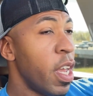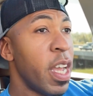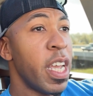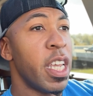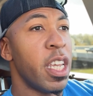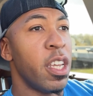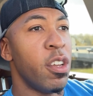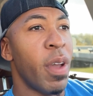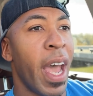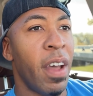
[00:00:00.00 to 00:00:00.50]

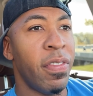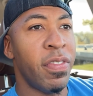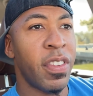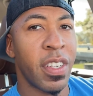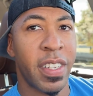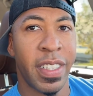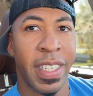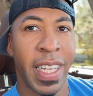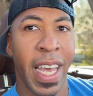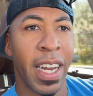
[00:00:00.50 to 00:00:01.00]
You have to
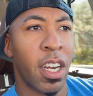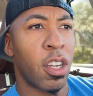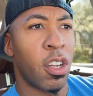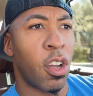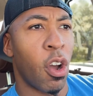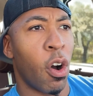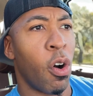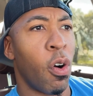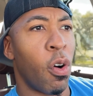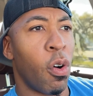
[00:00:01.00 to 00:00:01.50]
set a
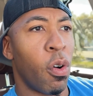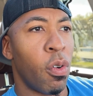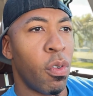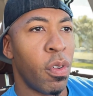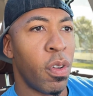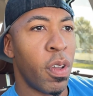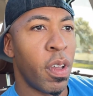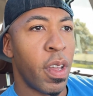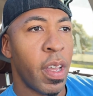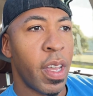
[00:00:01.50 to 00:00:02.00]
goal.
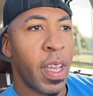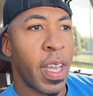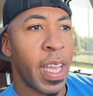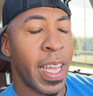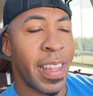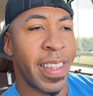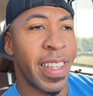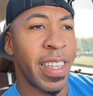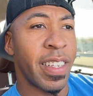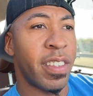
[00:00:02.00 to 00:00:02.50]

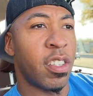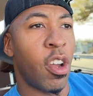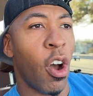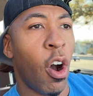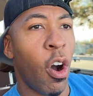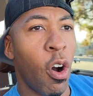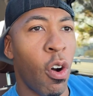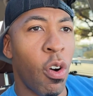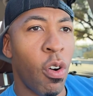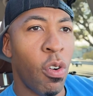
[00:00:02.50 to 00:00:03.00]
And this
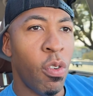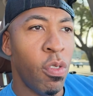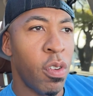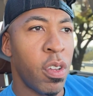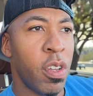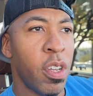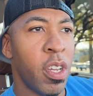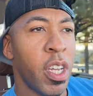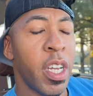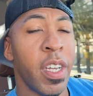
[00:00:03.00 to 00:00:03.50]
goal
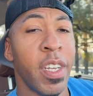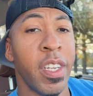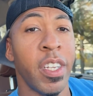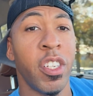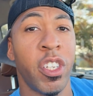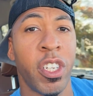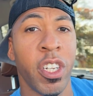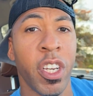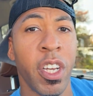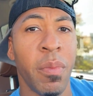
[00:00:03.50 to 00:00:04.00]

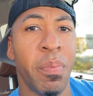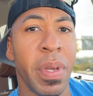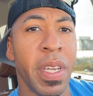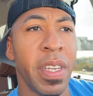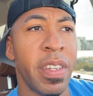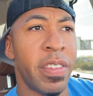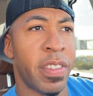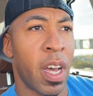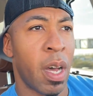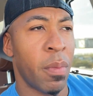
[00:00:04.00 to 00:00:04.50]
should be
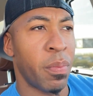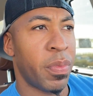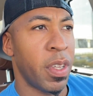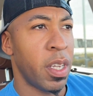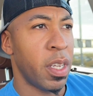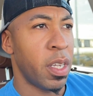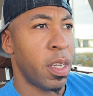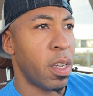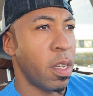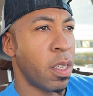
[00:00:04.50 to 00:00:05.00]

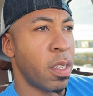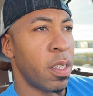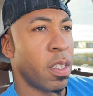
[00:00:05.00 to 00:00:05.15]
something